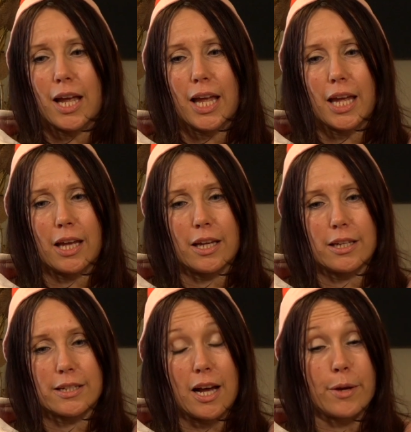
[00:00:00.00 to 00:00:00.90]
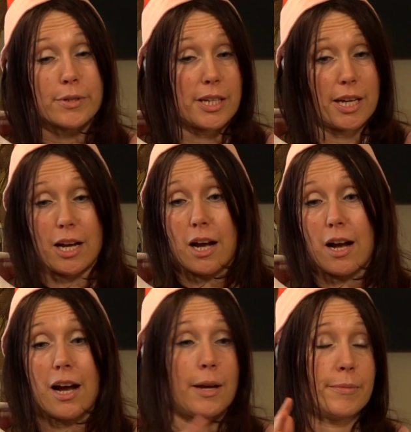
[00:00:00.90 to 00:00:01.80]
And I was like,
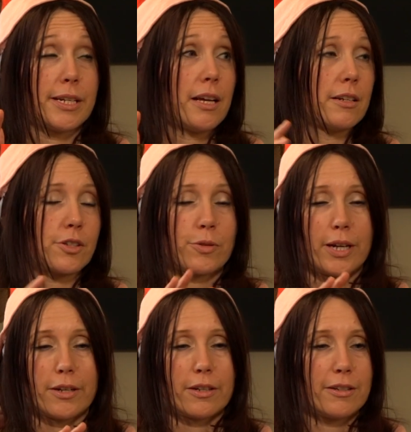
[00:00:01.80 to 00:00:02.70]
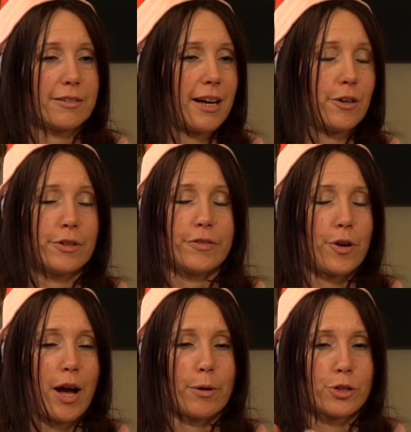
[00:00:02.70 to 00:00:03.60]
I'm done. So I don't even know
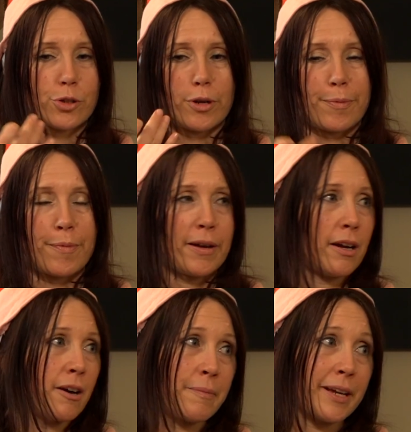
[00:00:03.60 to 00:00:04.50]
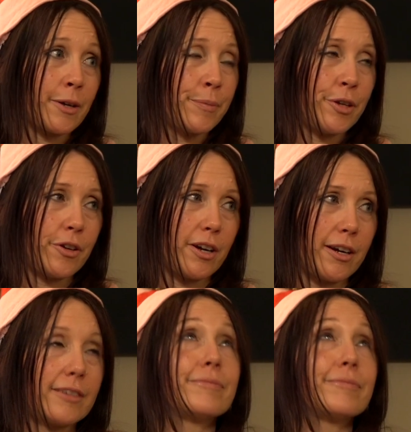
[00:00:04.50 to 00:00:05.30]
how it showed up in on my computer.